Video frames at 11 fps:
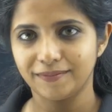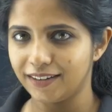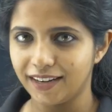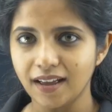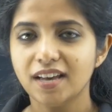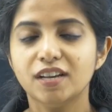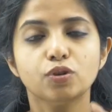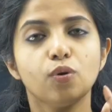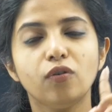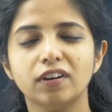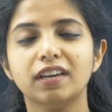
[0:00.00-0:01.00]
Yeah,
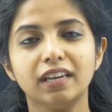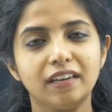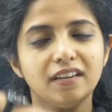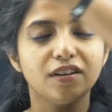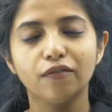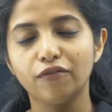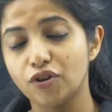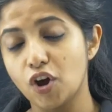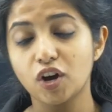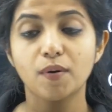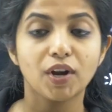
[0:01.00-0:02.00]
so over here, if we
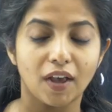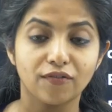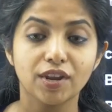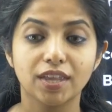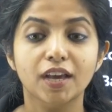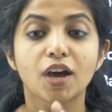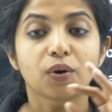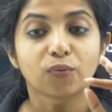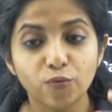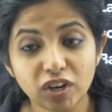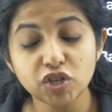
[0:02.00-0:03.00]
talk about everything,
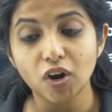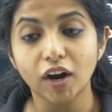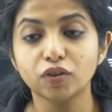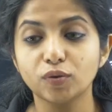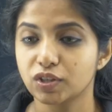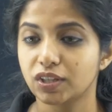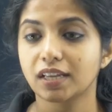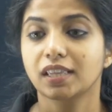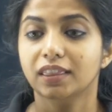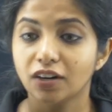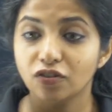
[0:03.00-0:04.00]
which are those
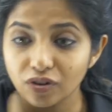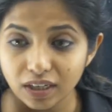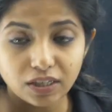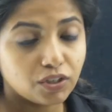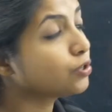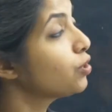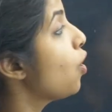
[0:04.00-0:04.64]
things that releases